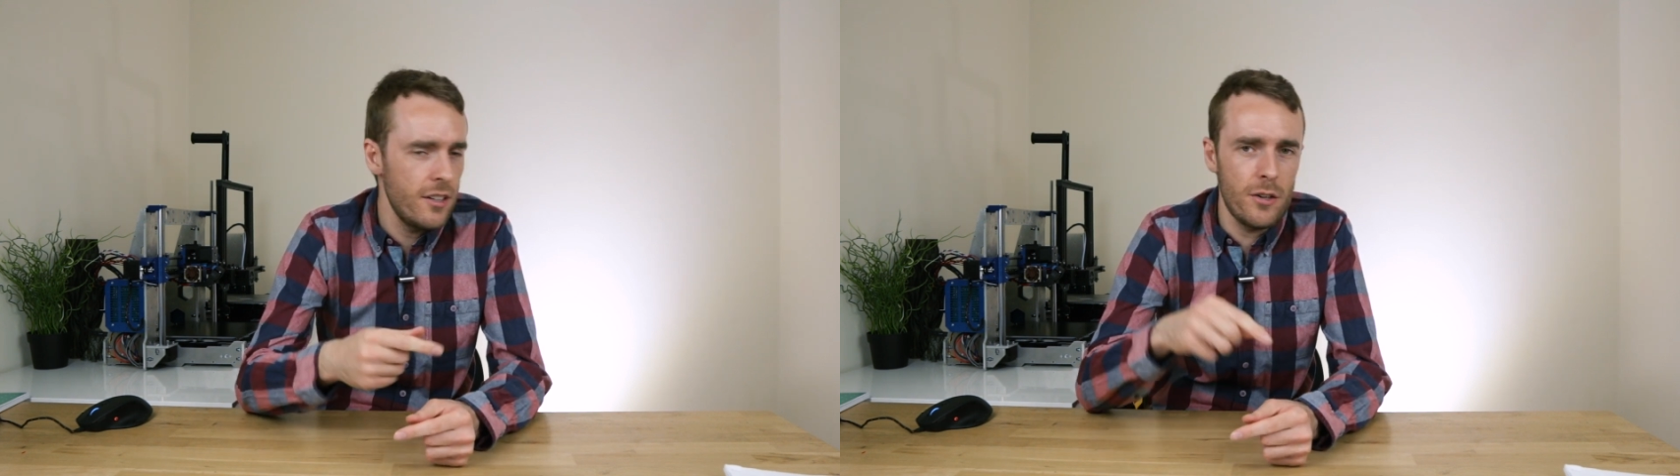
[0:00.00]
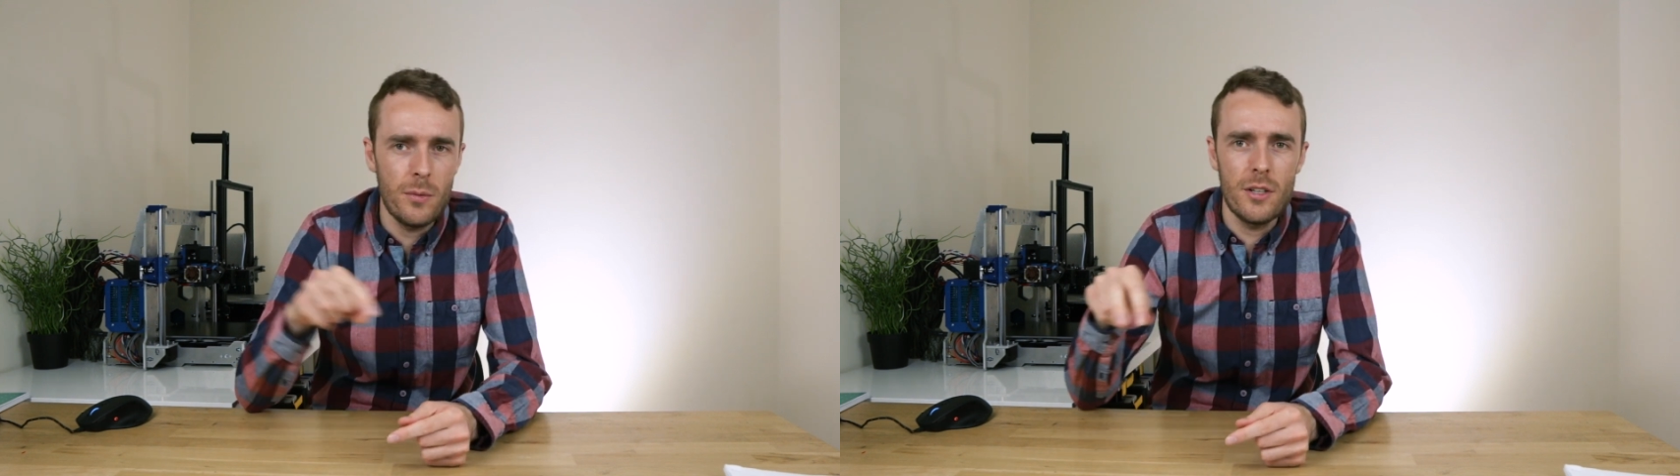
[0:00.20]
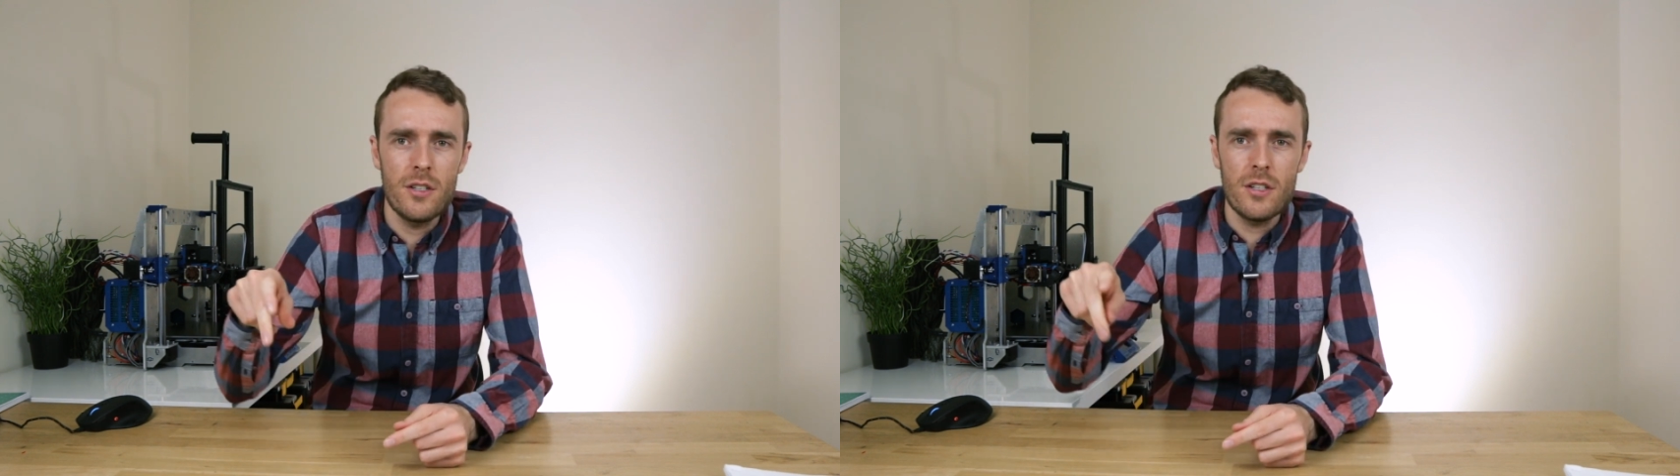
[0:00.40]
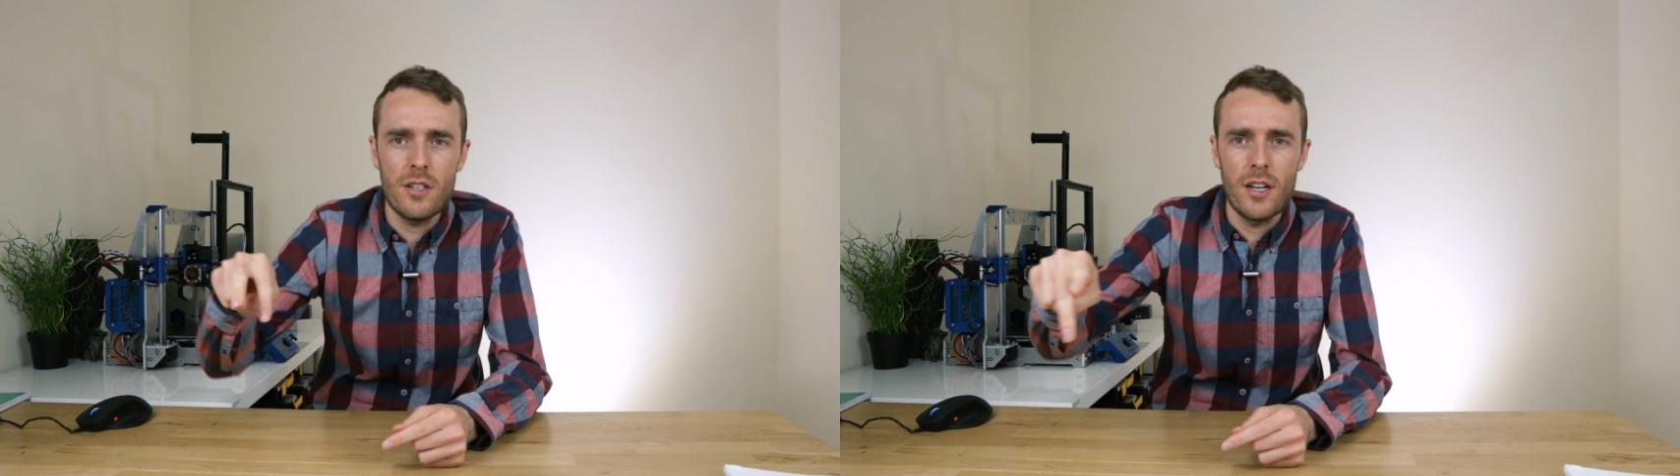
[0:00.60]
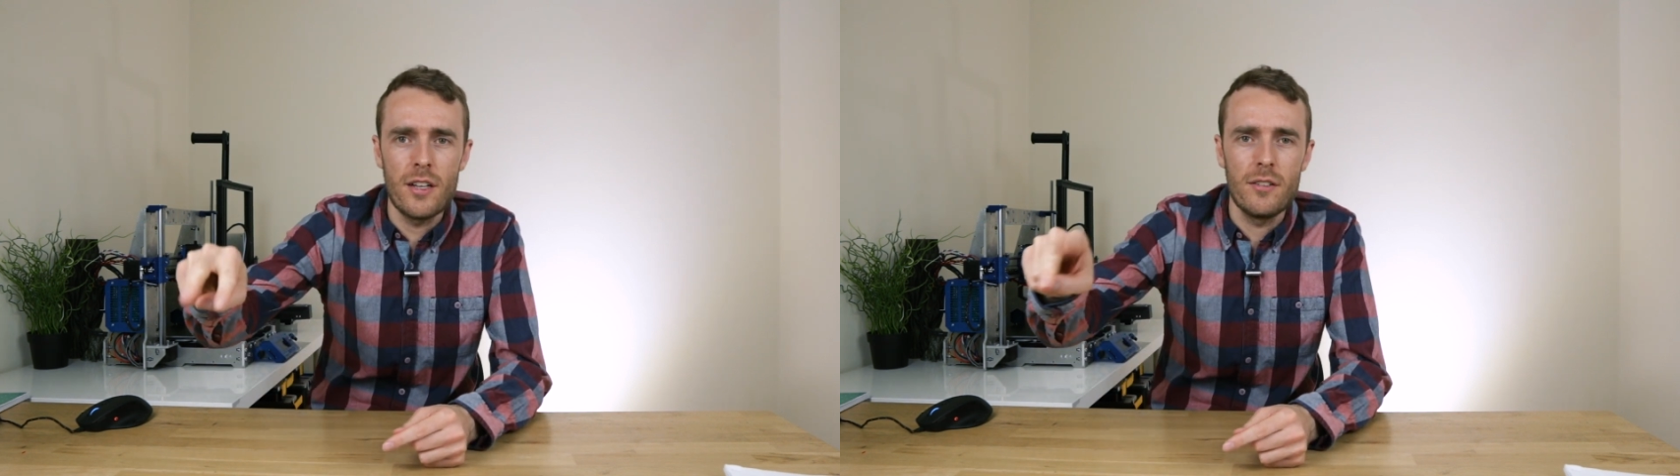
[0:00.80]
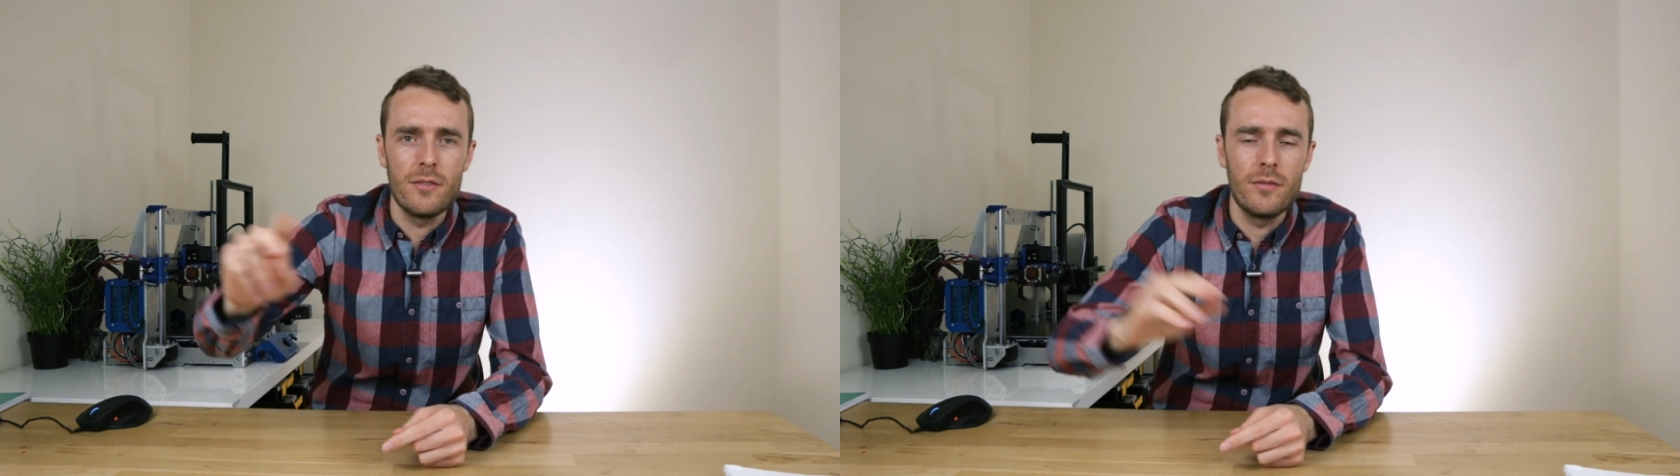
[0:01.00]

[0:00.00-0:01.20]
know, when you're just like,